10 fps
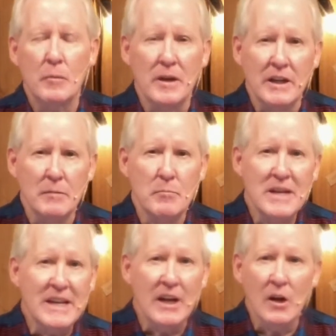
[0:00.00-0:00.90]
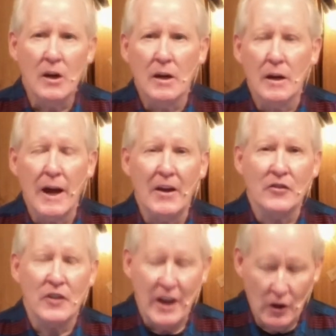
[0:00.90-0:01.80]
in meeting
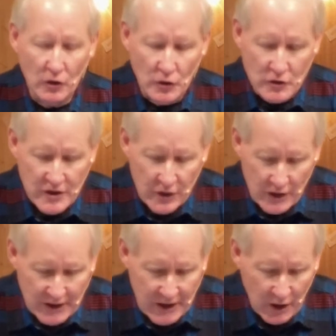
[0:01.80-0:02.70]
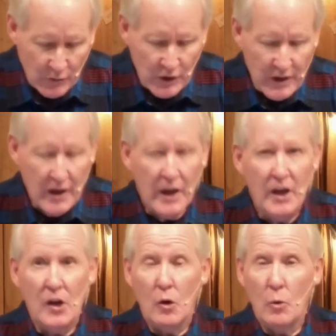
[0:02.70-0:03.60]
as elders here at Calvary,
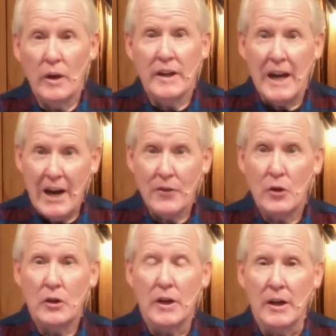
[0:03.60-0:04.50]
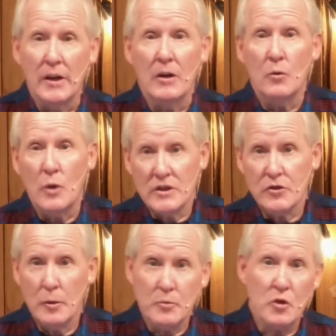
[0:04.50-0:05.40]
we gathered and read
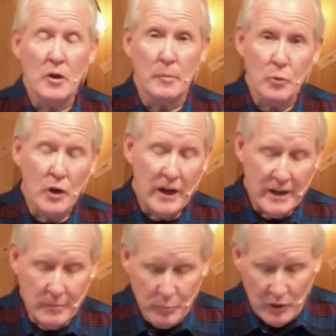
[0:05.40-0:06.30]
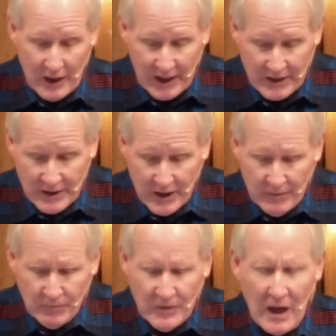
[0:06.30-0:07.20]
scripture and prayed and planned,
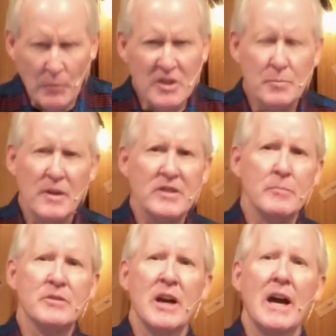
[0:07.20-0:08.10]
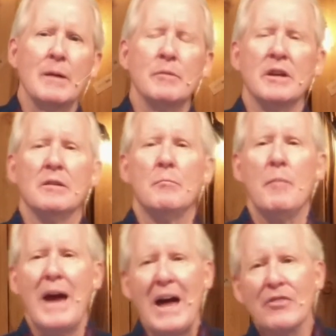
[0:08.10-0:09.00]
and we spent some time in
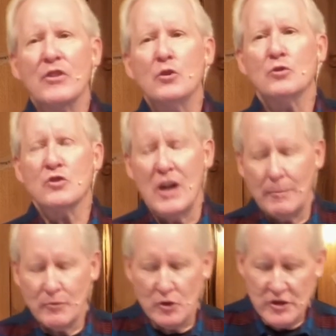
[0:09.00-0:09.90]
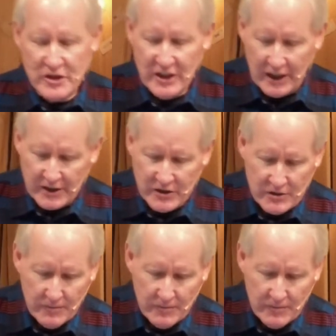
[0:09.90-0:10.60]
Matthew chapter 6.